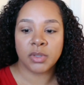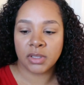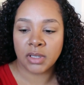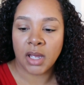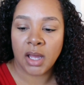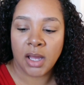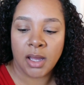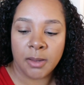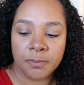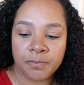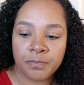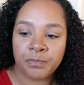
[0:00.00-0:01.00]
one
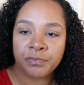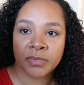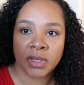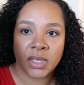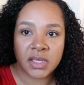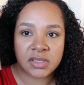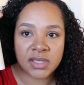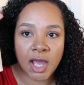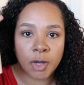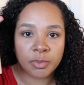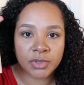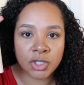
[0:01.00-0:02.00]
is to
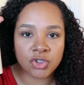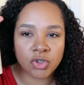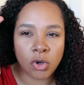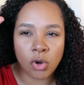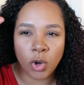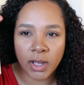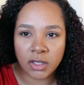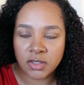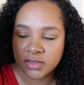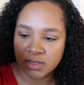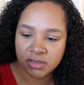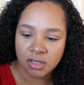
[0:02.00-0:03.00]
help control
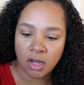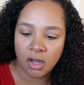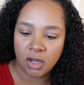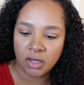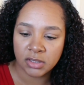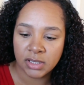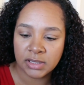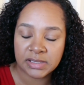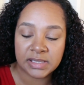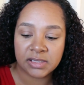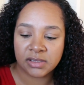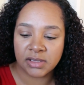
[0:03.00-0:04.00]
oils. It's called
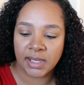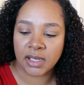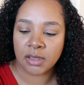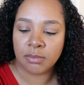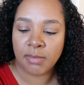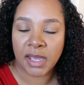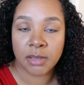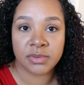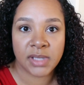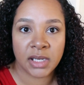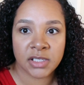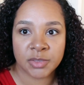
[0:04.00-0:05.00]
De-Slick Makeup
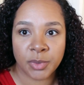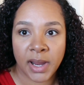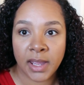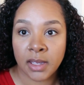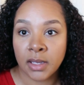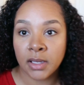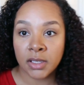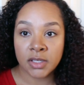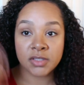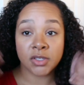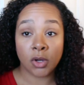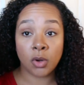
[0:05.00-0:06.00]
Setting Spray.
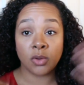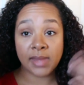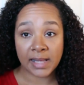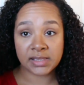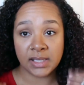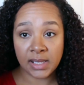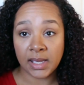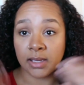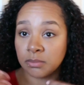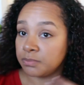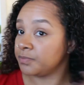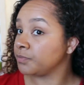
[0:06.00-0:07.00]
So that's
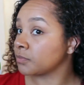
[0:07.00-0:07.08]
it.